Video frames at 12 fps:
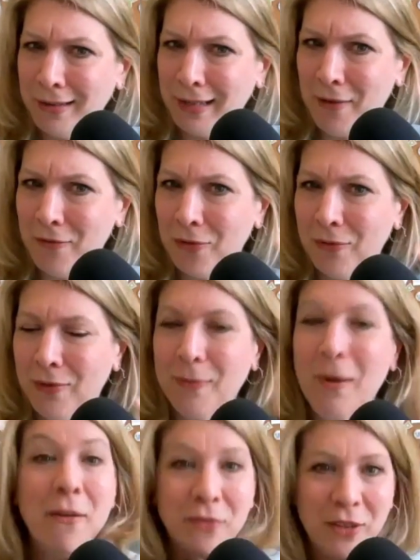after
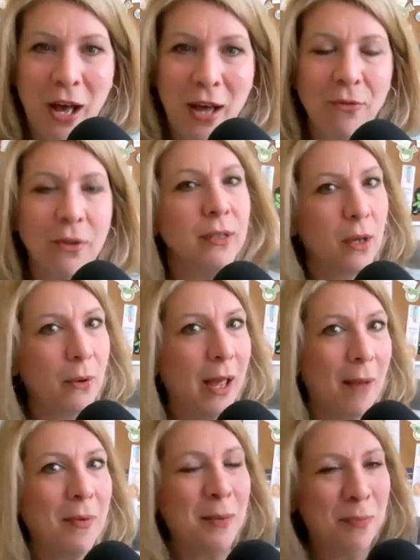the conference. Okay,
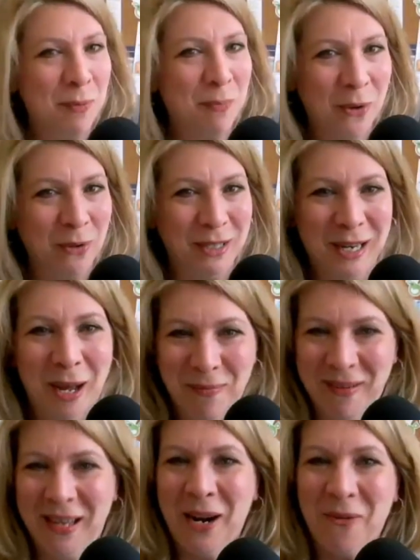I'm going to put a post up,
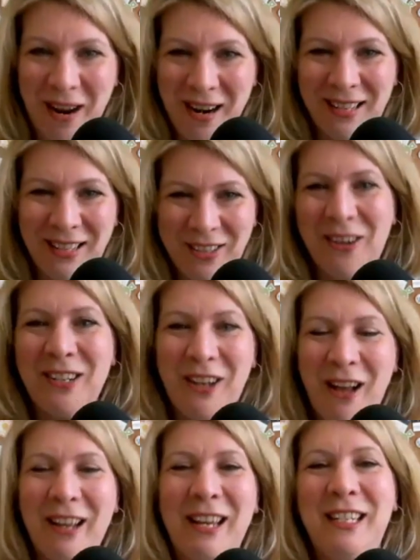and I want to start
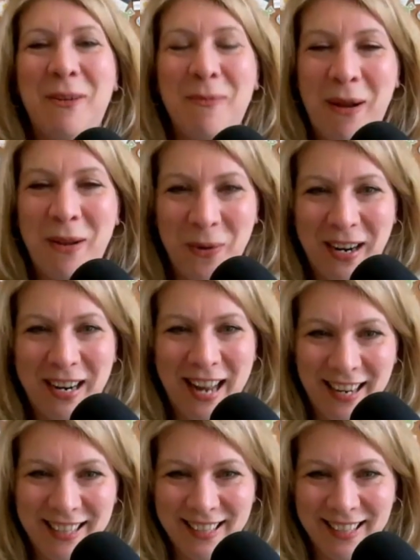talking to you about your
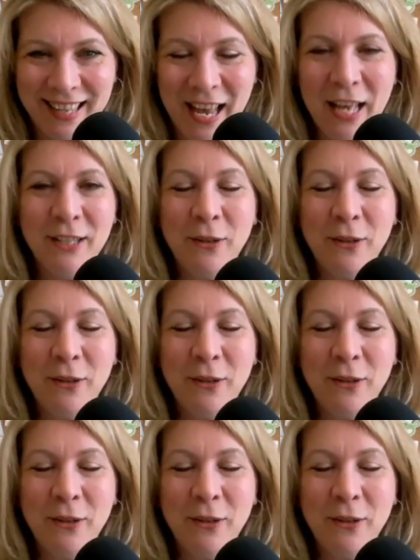connections.